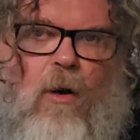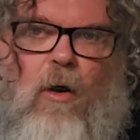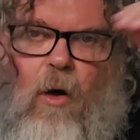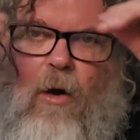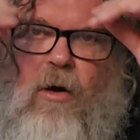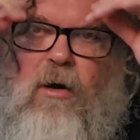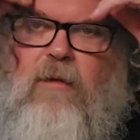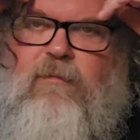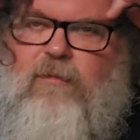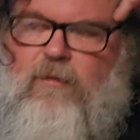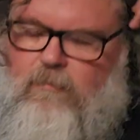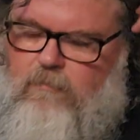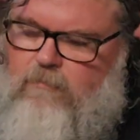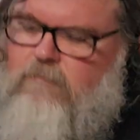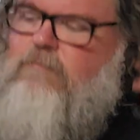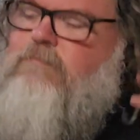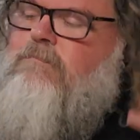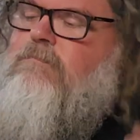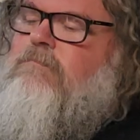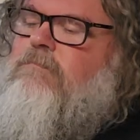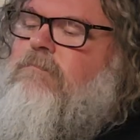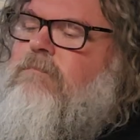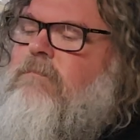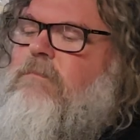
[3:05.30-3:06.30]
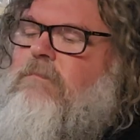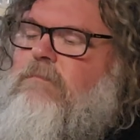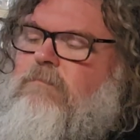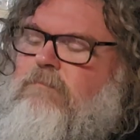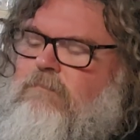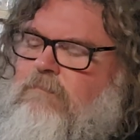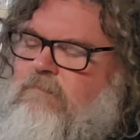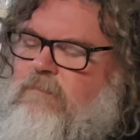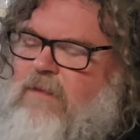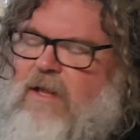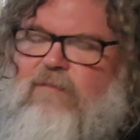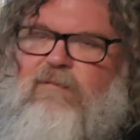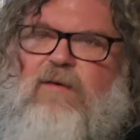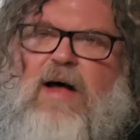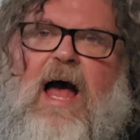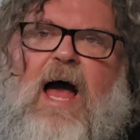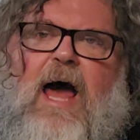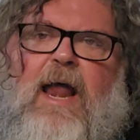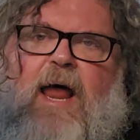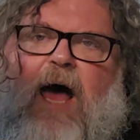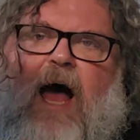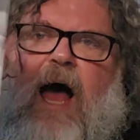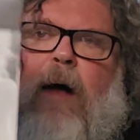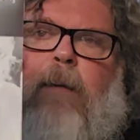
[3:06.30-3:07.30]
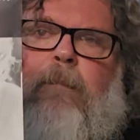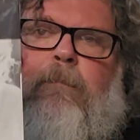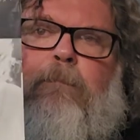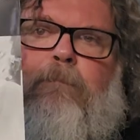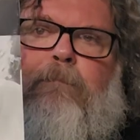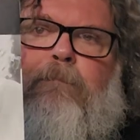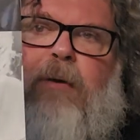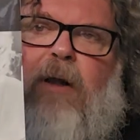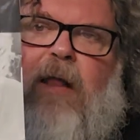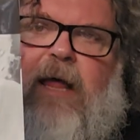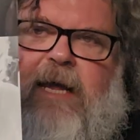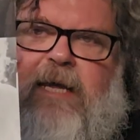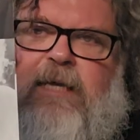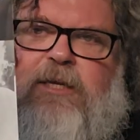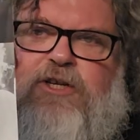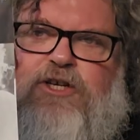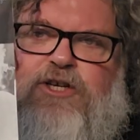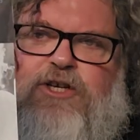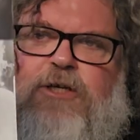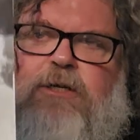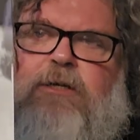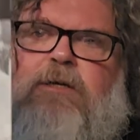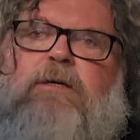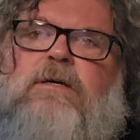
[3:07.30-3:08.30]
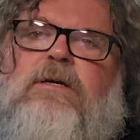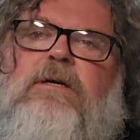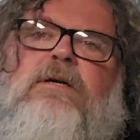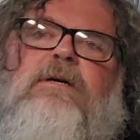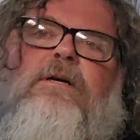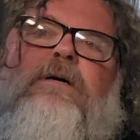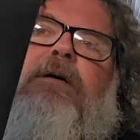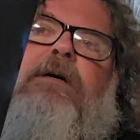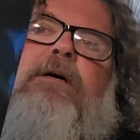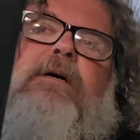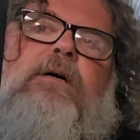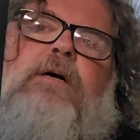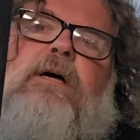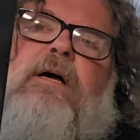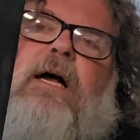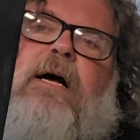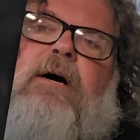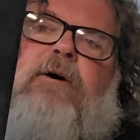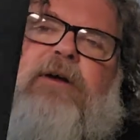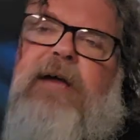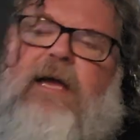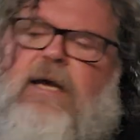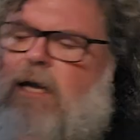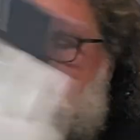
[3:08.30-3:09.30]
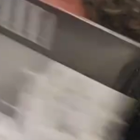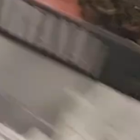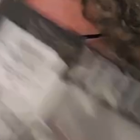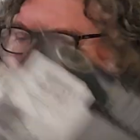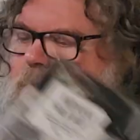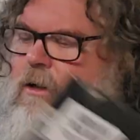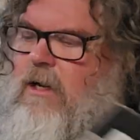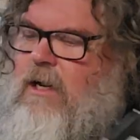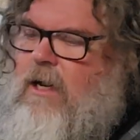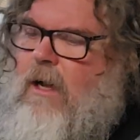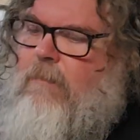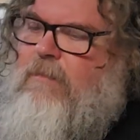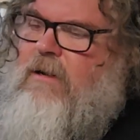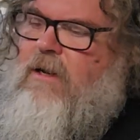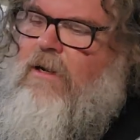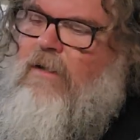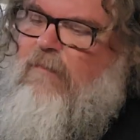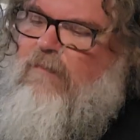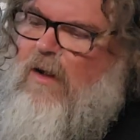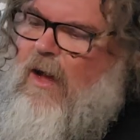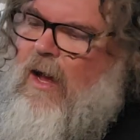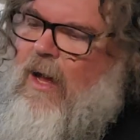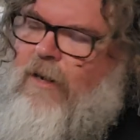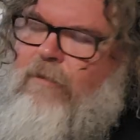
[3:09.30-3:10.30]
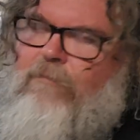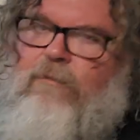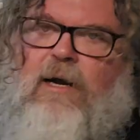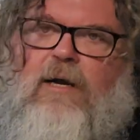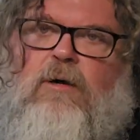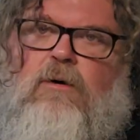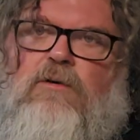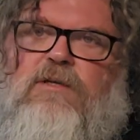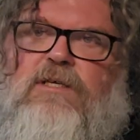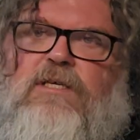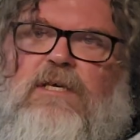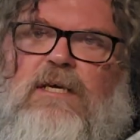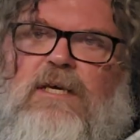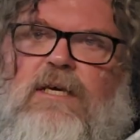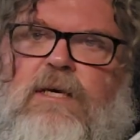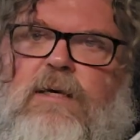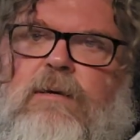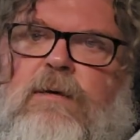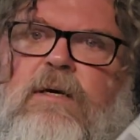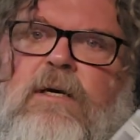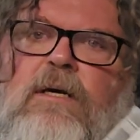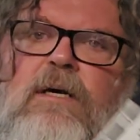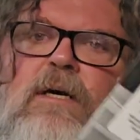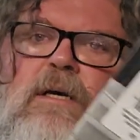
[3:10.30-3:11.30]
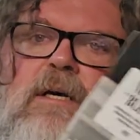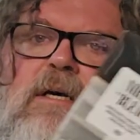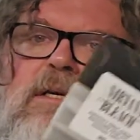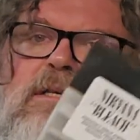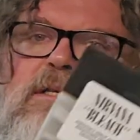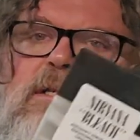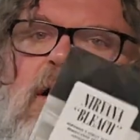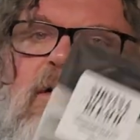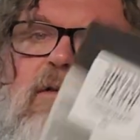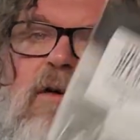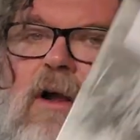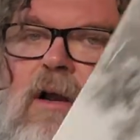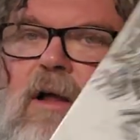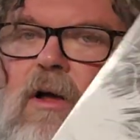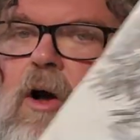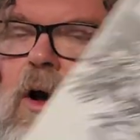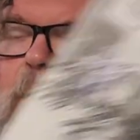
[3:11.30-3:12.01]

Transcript: all of them. Nirvana, Bleach. Hell yeah, got a couple of Nirvana records here. So I've got a